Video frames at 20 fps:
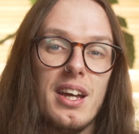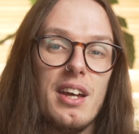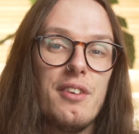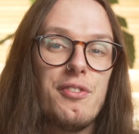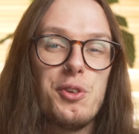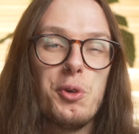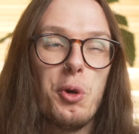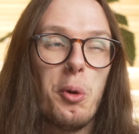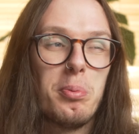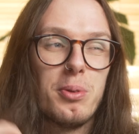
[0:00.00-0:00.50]

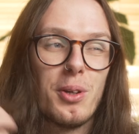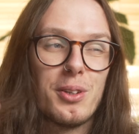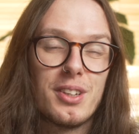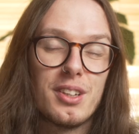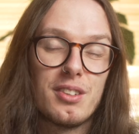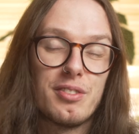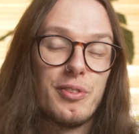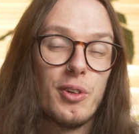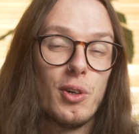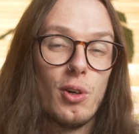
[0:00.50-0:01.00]
if you upload
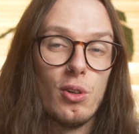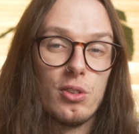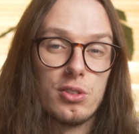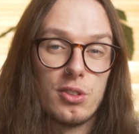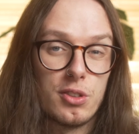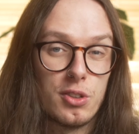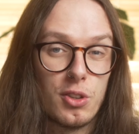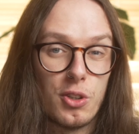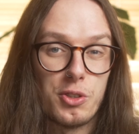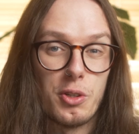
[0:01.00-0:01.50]
these photos
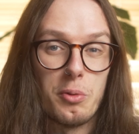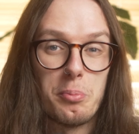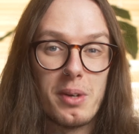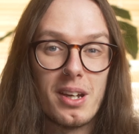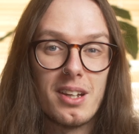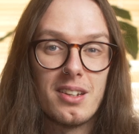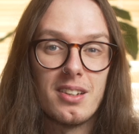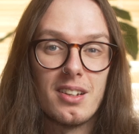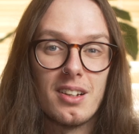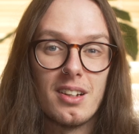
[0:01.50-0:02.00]
to social
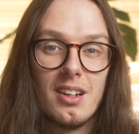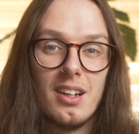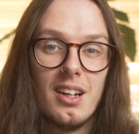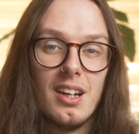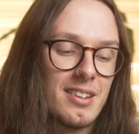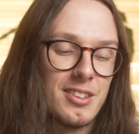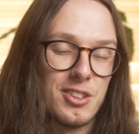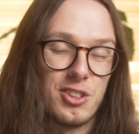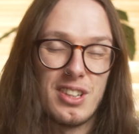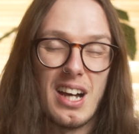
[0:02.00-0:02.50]
media
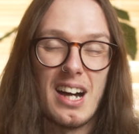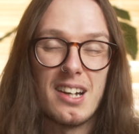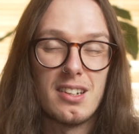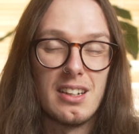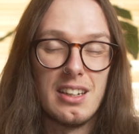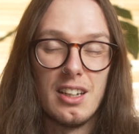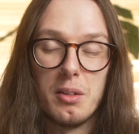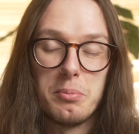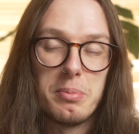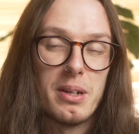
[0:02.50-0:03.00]
and just add a
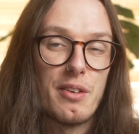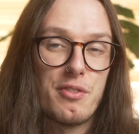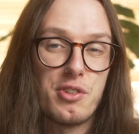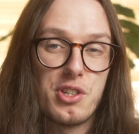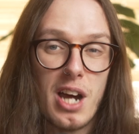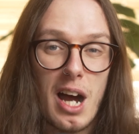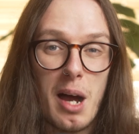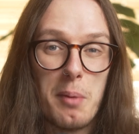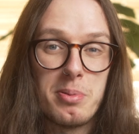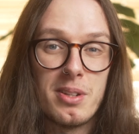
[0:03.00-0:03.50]
little bit of
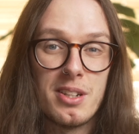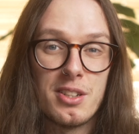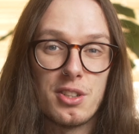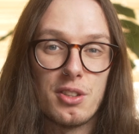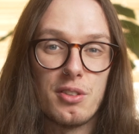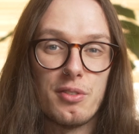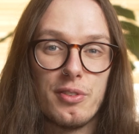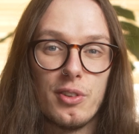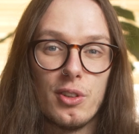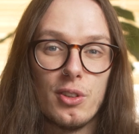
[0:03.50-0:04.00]
sharpening to
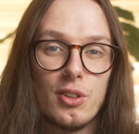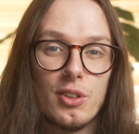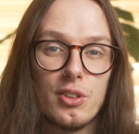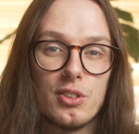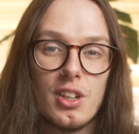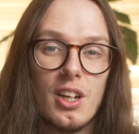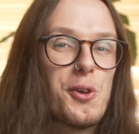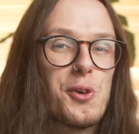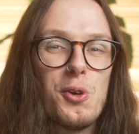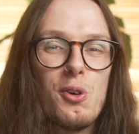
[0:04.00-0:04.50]
the
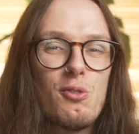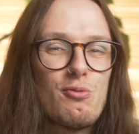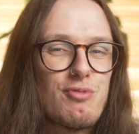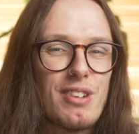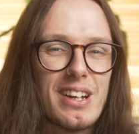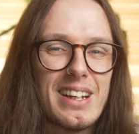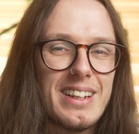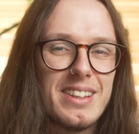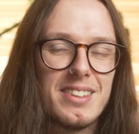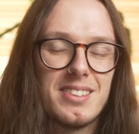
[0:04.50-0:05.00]
photos, you don't
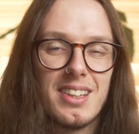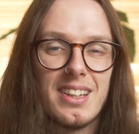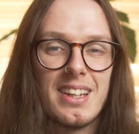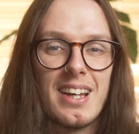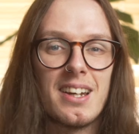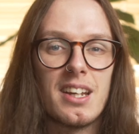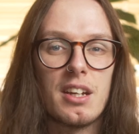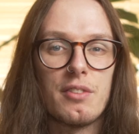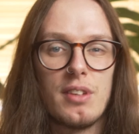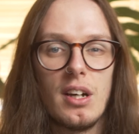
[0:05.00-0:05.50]
really see
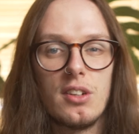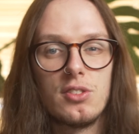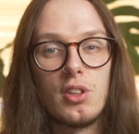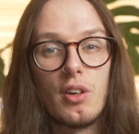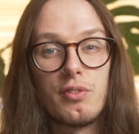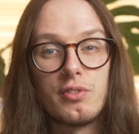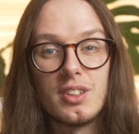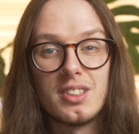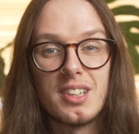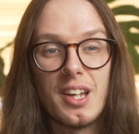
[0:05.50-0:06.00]
any of that
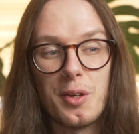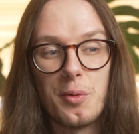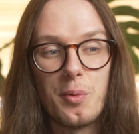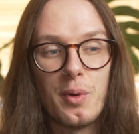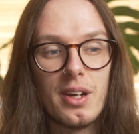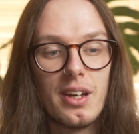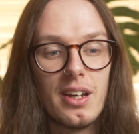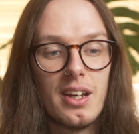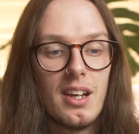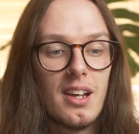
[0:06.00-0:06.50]
softness
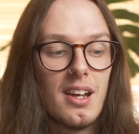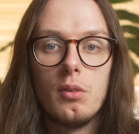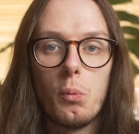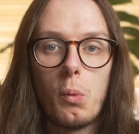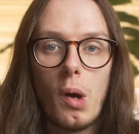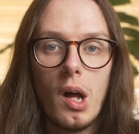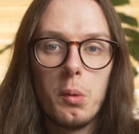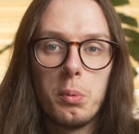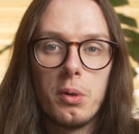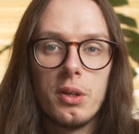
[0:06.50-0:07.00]
anyway.
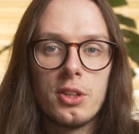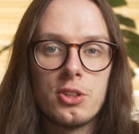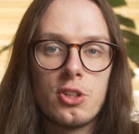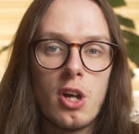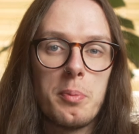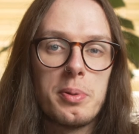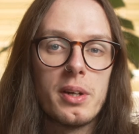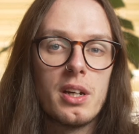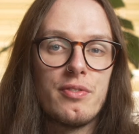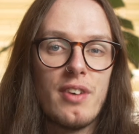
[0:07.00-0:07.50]
While we're on the
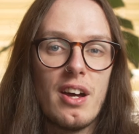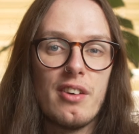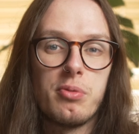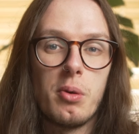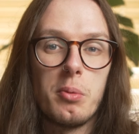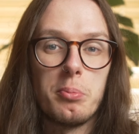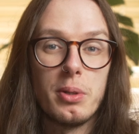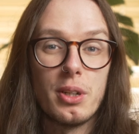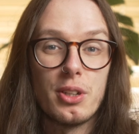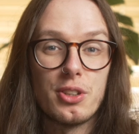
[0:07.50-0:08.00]
topic of
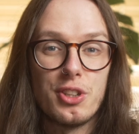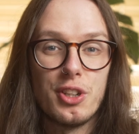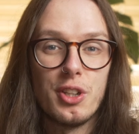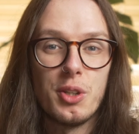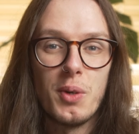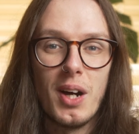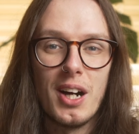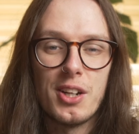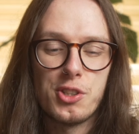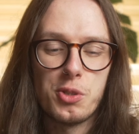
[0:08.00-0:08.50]

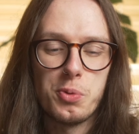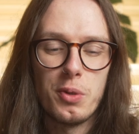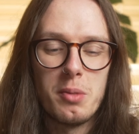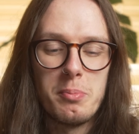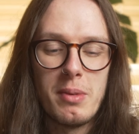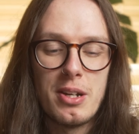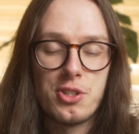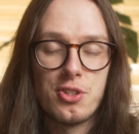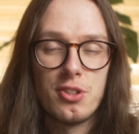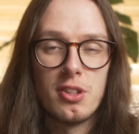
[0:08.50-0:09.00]
f1.2, I just want to
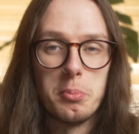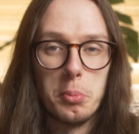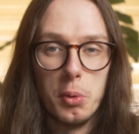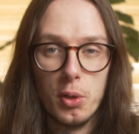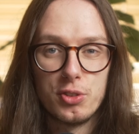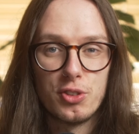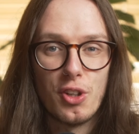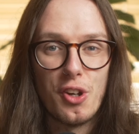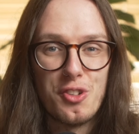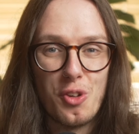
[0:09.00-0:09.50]
mention the
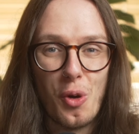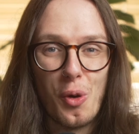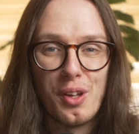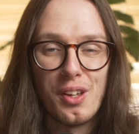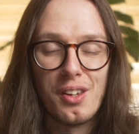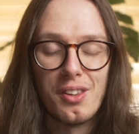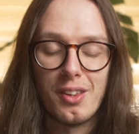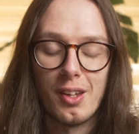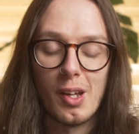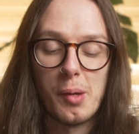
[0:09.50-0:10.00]
most
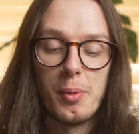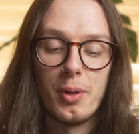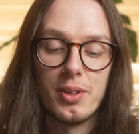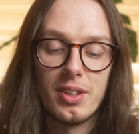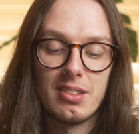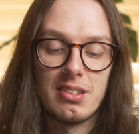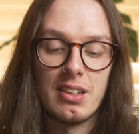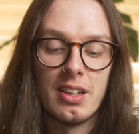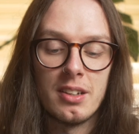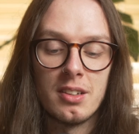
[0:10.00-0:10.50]
annoying thing about
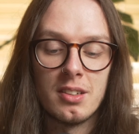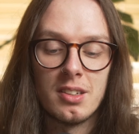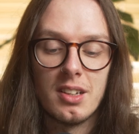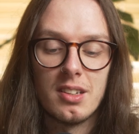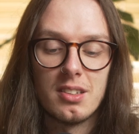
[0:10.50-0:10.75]
this lens